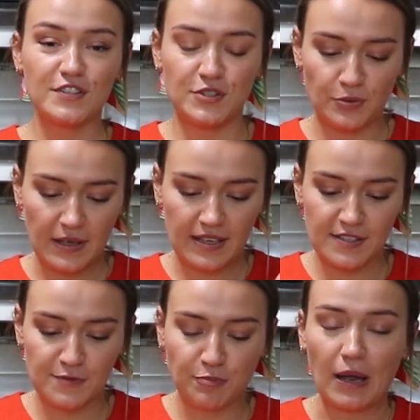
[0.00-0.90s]
to do
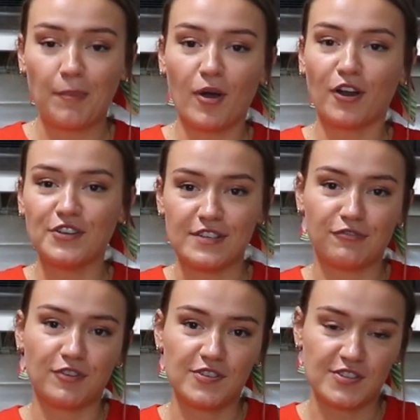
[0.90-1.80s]
is prep our
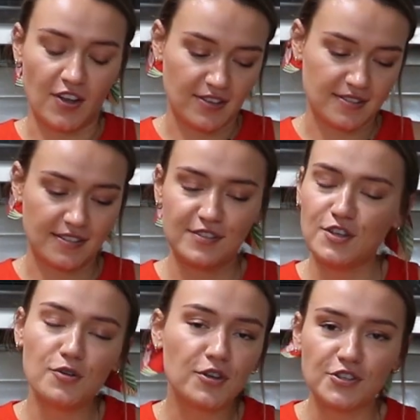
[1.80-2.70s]
different sauces.
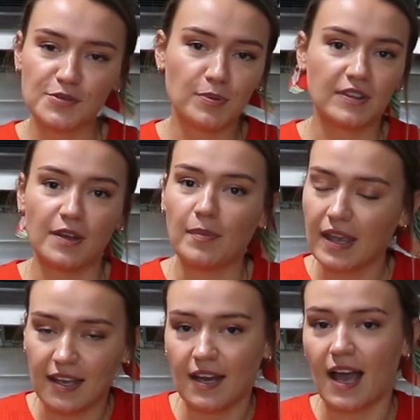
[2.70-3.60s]
You could just put them
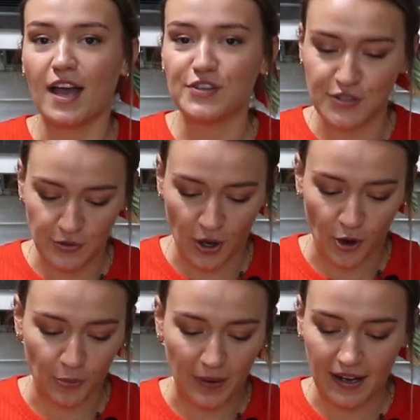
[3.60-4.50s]
in as you
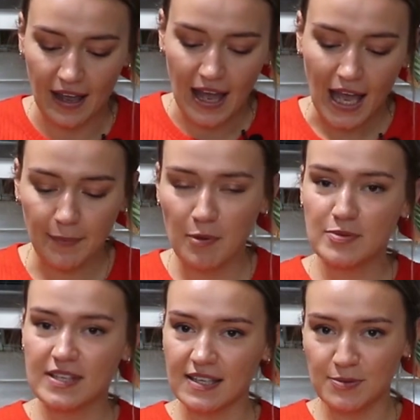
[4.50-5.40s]
go, but I'm
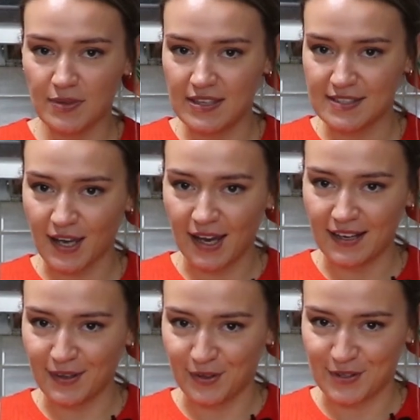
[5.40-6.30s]
obsessed with these
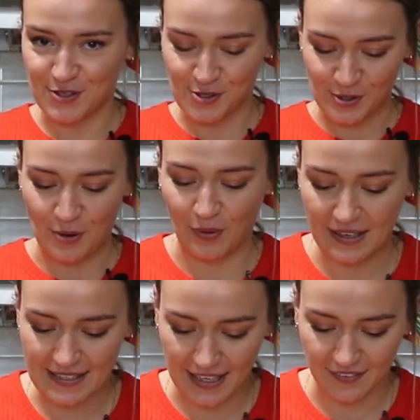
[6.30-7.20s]
tiny little dishes, so I want
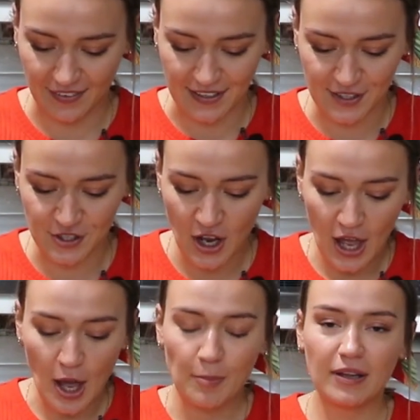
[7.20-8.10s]
to take advantage.
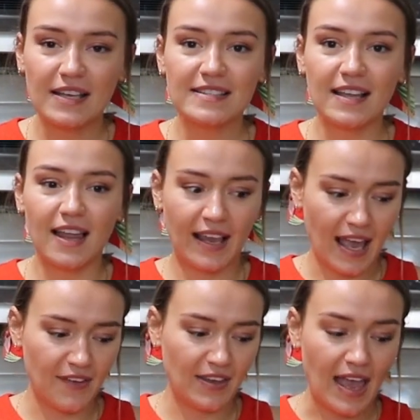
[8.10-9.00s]
Plus, I like
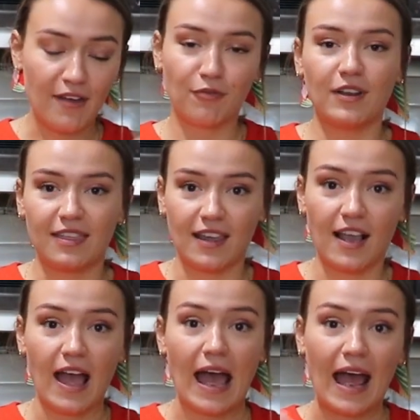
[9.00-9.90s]
having
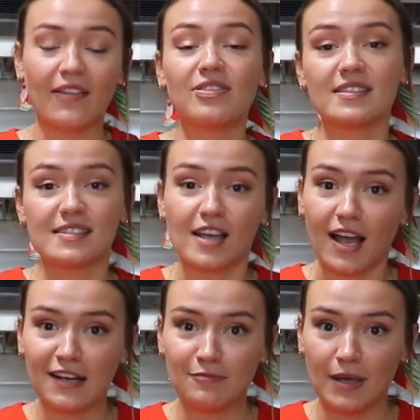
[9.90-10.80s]
everything at the
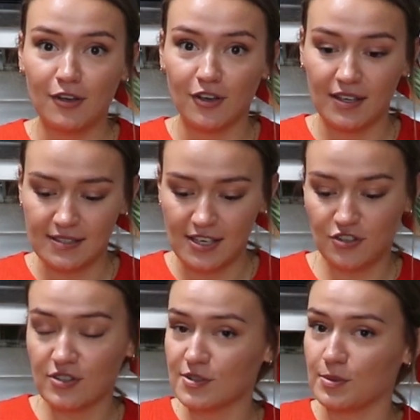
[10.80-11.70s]
side of my cooking
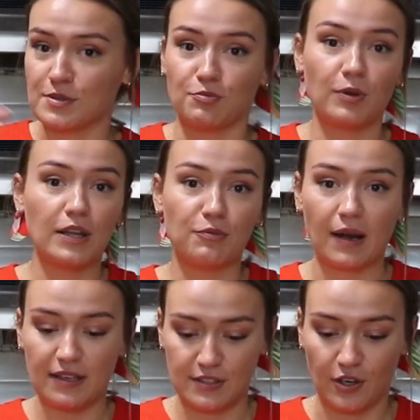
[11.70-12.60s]
station, so it's really
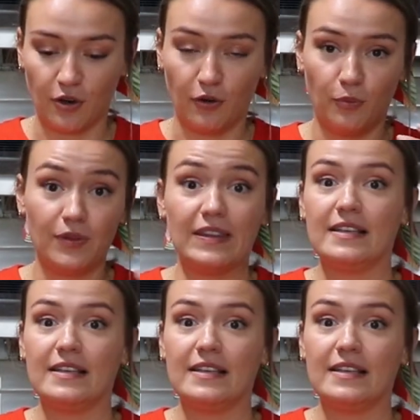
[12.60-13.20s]
ready to go with the